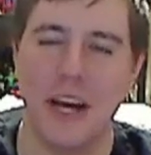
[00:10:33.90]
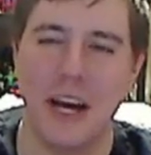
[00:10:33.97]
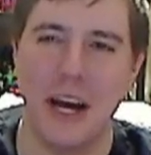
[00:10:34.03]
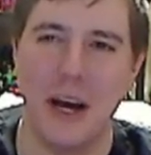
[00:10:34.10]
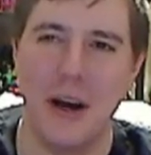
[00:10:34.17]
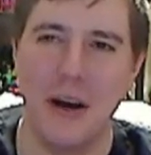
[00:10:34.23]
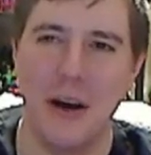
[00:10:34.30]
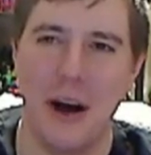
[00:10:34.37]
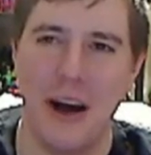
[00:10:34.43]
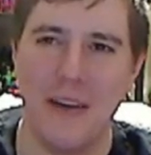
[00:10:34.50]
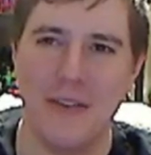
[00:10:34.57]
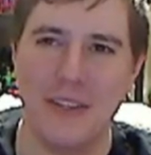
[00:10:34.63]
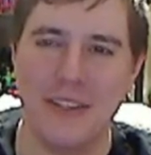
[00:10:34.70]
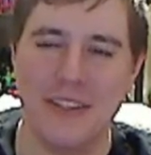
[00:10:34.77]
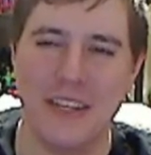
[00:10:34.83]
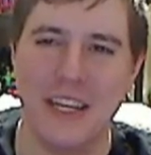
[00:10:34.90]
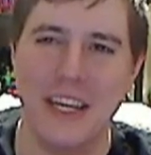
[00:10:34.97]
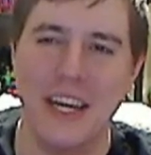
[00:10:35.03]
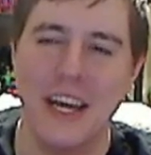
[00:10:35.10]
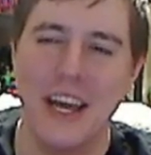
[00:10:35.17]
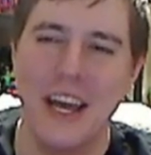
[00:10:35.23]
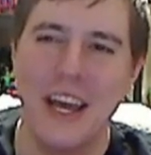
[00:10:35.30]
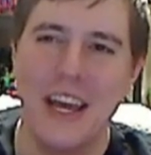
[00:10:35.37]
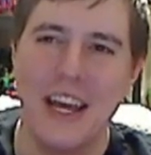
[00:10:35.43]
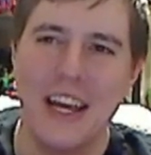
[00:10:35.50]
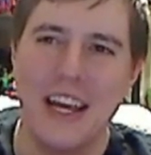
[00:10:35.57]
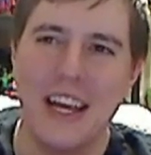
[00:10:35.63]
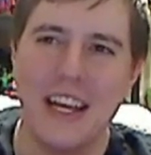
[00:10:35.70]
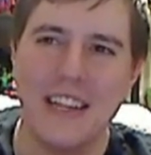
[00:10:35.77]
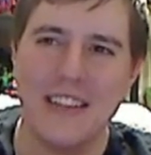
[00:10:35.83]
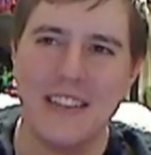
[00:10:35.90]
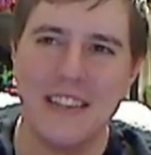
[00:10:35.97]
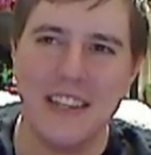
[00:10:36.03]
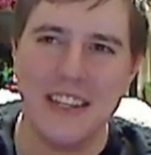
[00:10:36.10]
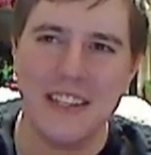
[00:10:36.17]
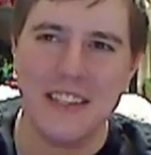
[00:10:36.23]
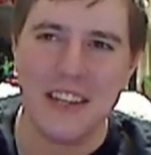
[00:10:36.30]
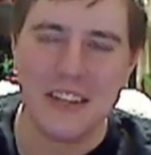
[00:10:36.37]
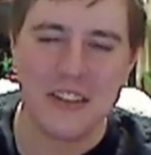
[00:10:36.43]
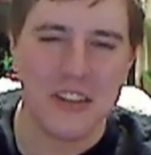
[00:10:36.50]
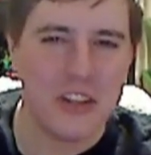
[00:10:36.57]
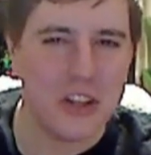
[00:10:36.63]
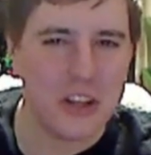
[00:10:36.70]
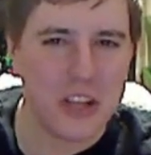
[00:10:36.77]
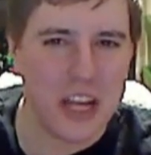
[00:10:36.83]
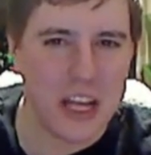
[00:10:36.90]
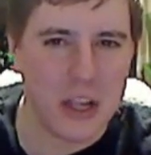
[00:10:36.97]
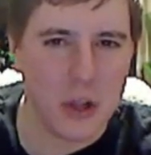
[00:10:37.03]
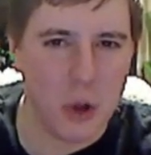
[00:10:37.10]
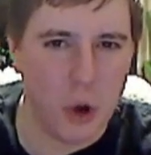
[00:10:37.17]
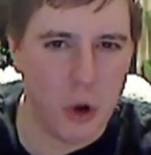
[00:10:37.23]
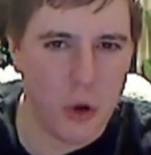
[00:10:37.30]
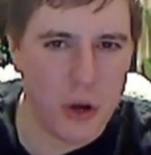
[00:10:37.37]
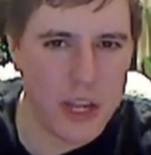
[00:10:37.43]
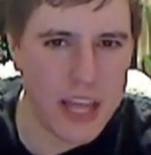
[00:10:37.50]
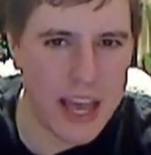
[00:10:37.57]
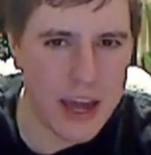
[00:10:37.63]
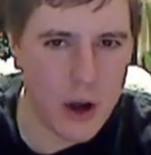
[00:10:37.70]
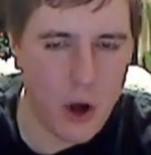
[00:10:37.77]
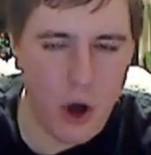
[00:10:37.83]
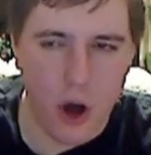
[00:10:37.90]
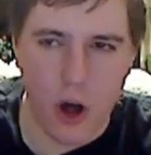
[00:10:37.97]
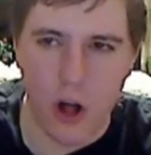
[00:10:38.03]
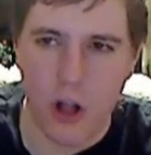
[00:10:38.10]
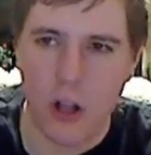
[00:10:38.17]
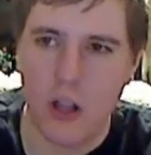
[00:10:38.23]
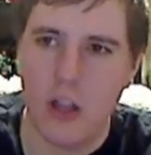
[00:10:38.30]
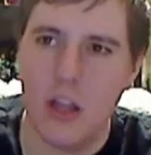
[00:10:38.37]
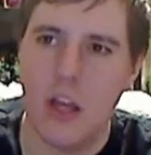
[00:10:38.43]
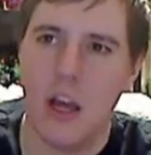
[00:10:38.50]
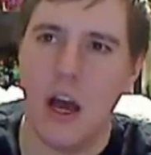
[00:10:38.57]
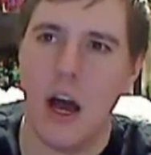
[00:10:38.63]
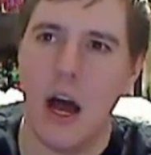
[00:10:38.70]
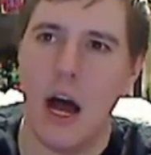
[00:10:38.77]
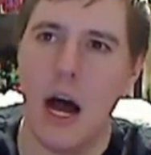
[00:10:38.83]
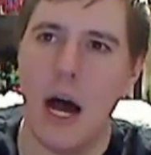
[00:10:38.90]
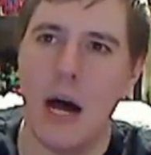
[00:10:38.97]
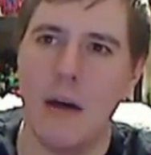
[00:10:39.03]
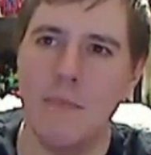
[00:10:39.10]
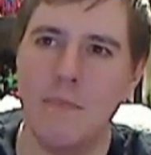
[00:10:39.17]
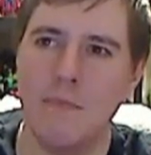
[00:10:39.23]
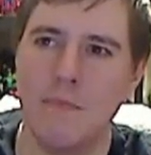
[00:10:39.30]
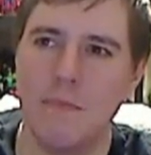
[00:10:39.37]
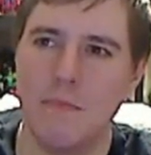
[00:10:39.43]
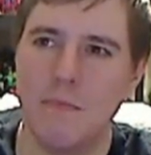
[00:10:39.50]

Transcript: obviously, it it doesn't look like Lori at all. Um,